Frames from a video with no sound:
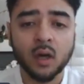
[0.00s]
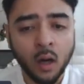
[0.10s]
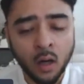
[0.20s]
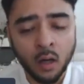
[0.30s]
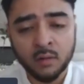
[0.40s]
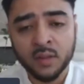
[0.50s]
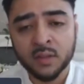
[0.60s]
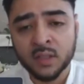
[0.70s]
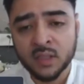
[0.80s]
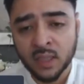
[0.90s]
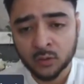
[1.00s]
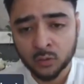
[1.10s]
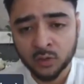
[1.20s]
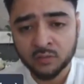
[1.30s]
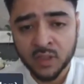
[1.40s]
are at international
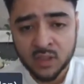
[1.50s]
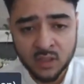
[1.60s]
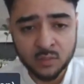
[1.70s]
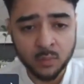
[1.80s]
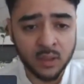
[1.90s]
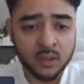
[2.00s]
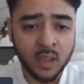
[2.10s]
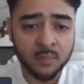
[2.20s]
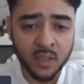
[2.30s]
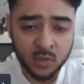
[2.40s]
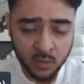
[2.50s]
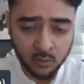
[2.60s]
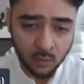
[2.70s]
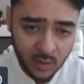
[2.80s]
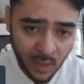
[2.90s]
universities. By the time they
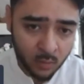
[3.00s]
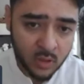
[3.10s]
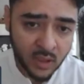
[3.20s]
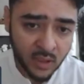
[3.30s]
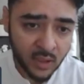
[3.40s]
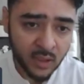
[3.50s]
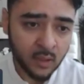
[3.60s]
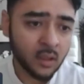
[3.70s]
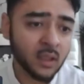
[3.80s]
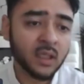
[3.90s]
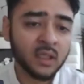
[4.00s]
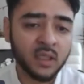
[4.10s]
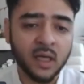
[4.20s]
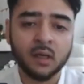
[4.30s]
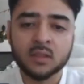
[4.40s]
trickle down to India,
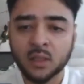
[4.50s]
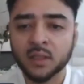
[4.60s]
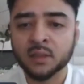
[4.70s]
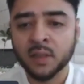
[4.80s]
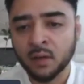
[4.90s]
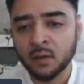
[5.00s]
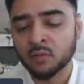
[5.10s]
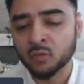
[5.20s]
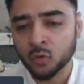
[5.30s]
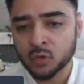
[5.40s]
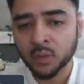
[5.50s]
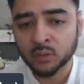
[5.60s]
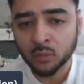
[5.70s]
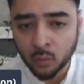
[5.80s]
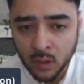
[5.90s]
they are of course much
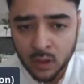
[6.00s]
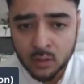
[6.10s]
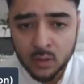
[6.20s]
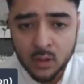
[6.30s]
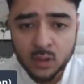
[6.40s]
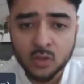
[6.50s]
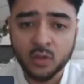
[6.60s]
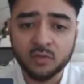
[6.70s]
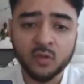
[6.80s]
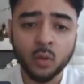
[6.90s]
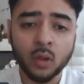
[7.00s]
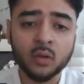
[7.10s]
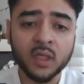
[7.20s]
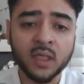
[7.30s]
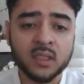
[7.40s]
older. So if you are
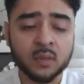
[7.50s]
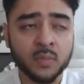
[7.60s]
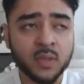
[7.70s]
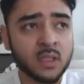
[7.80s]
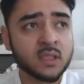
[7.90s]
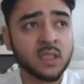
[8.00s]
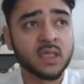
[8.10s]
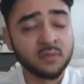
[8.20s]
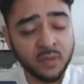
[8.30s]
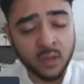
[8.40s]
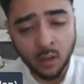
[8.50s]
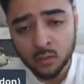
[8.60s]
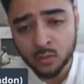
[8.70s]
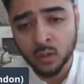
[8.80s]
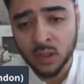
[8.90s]
looking at something state-of-the-art
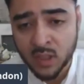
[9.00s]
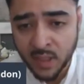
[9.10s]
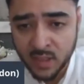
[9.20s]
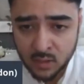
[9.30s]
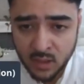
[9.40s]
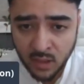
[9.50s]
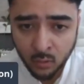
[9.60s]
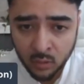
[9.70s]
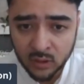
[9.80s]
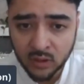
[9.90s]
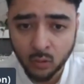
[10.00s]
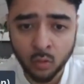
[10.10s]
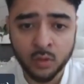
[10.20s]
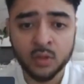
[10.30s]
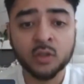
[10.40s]
or cutting-edge in technology,
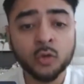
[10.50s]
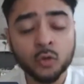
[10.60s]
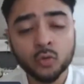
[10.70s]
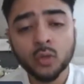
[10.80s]
or a new